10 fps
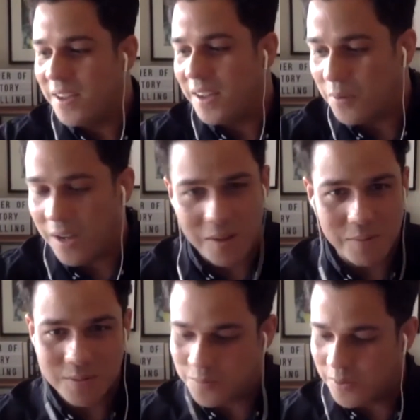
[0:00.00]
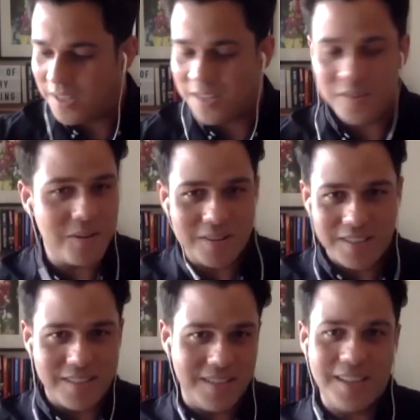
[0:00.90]
while I was walking,
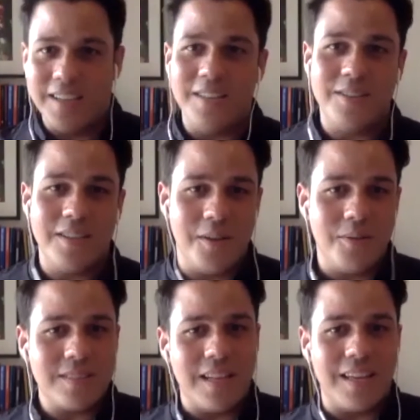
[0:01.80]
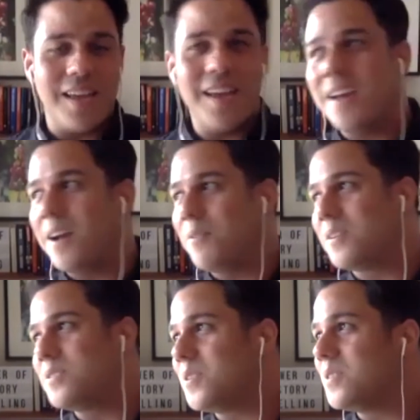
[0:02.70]
he was like, hey, I want
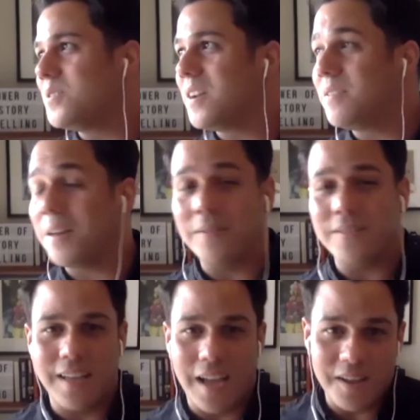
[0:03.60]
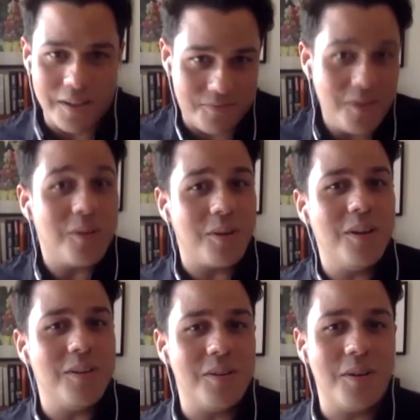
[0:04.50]
to join you and everything. I was like, it felt
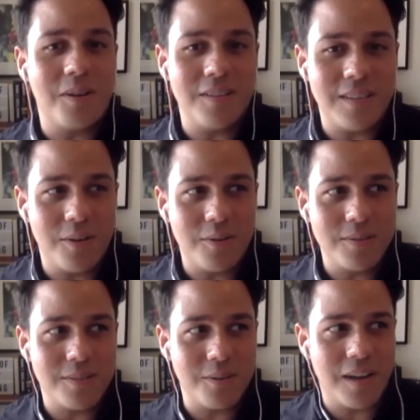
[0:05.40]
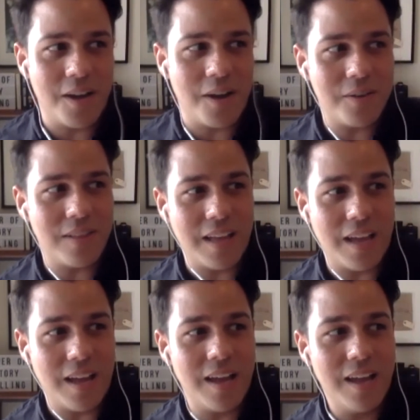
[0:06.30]
good, because I also now have like
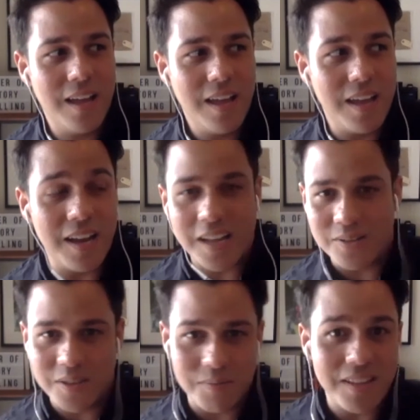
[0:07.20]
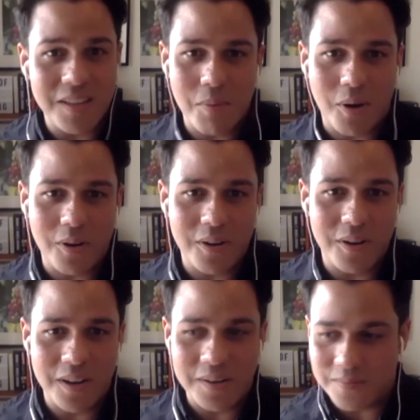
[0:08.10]
an accountability partner,
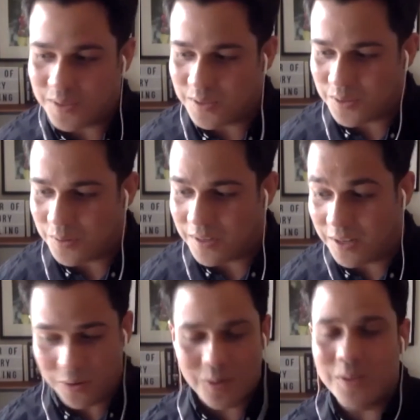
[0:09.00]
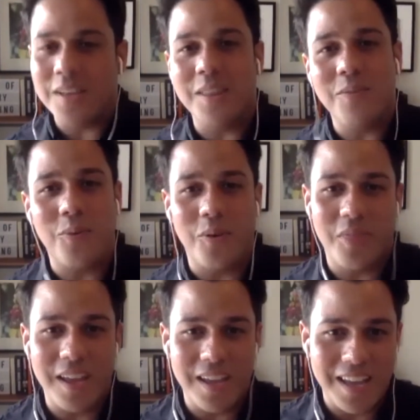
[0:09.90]
just doing it only in the 4th
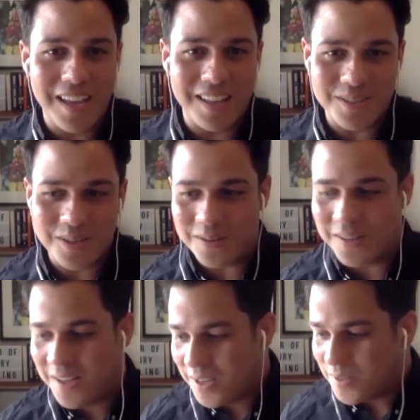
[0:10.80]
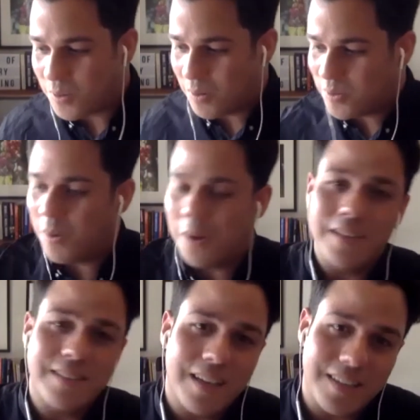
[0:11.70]
day end. So I'm
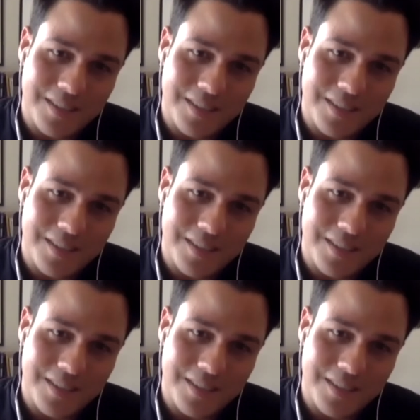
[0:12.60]
excited,